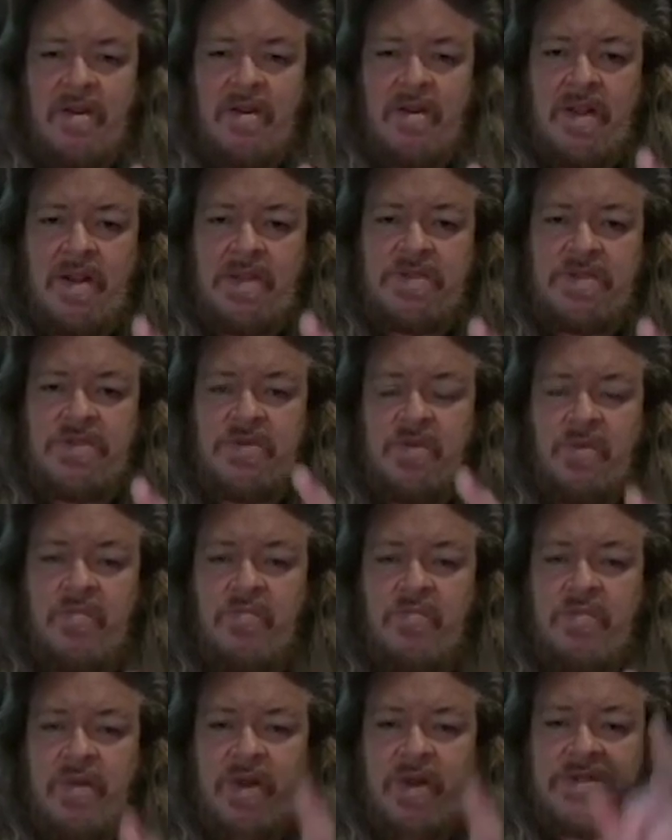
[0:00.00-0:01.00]
needs to
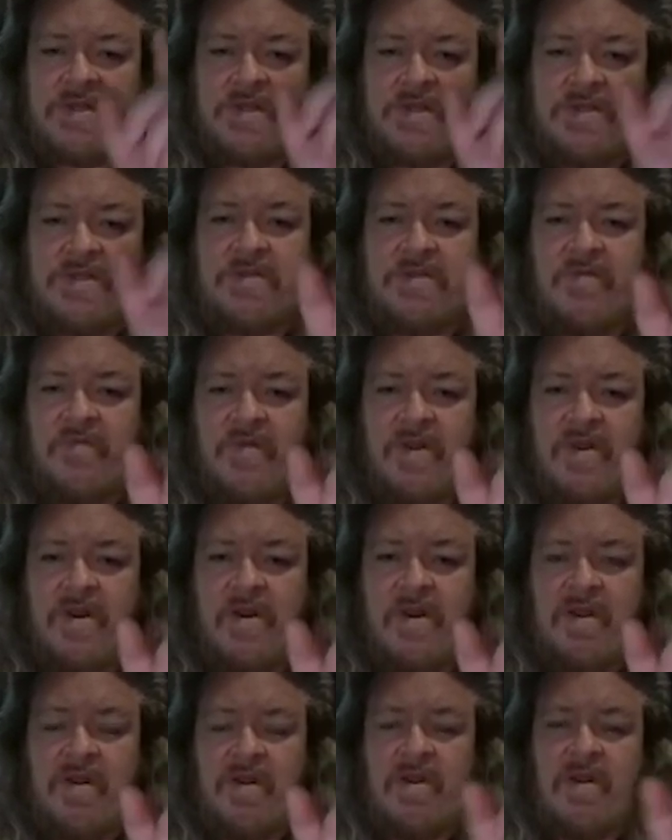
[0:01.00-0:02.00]
embrace his
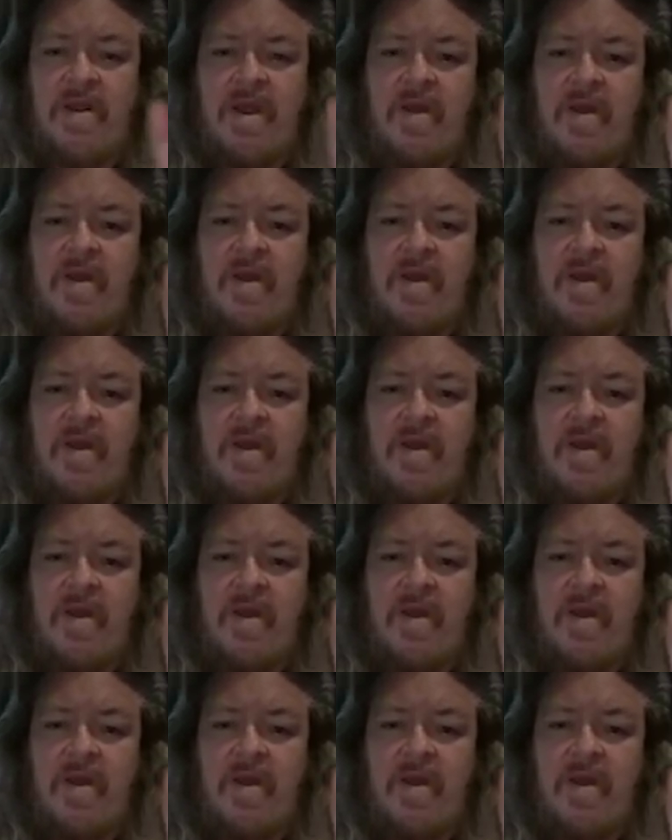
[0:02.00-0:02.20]
divinity